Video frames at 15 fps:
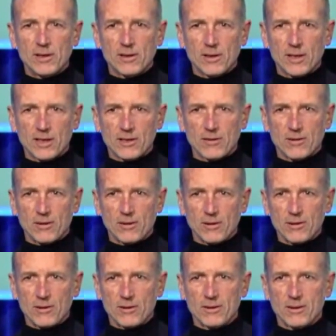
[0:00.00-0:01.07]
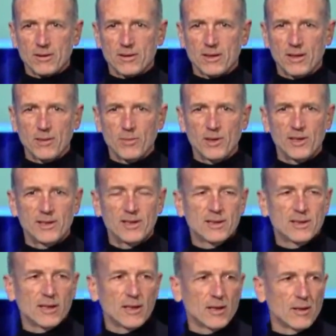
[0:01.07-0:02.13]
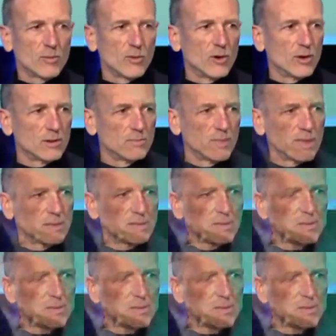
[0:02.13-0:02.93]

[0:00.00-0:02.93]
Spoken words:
I'm in Montreal with all my colleagues from